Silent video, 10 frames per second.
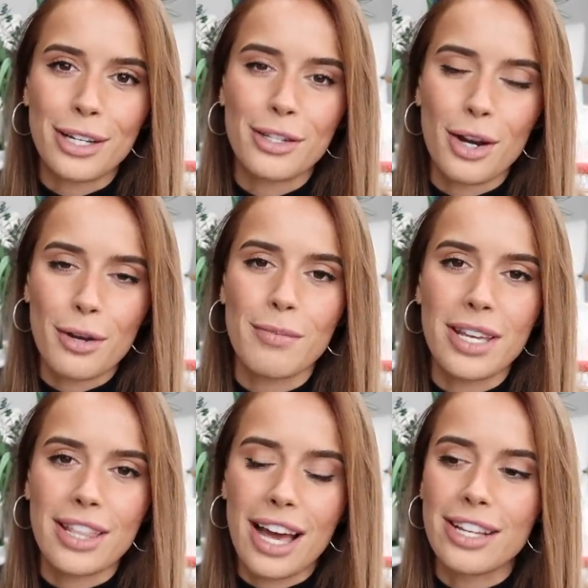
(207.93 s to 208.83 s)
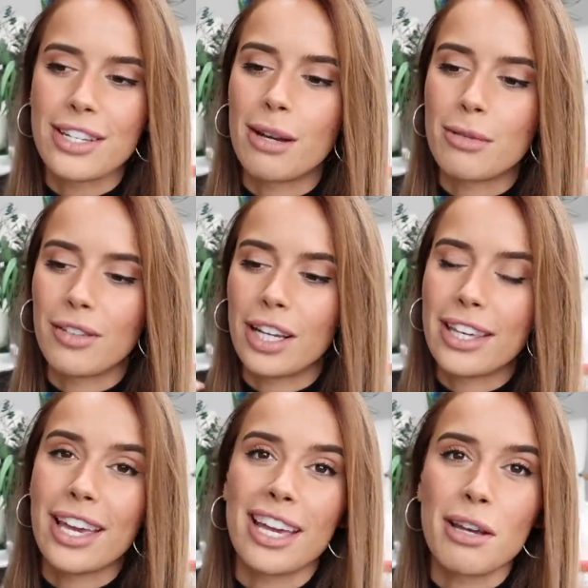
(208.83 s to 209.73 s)
And I don't mean that in terms of like
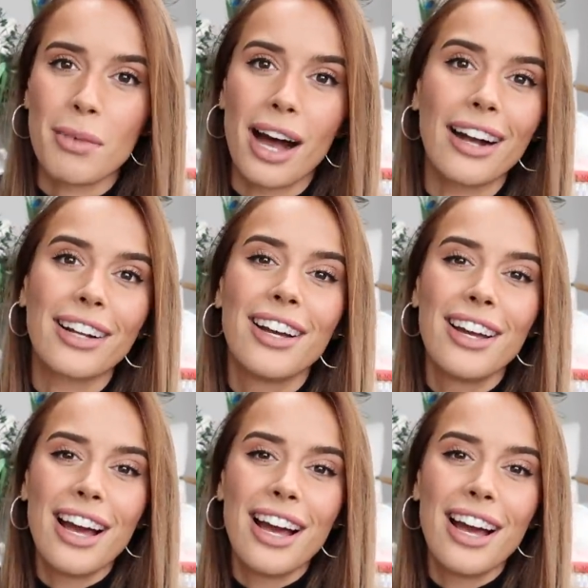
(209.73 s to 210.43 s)
kicking back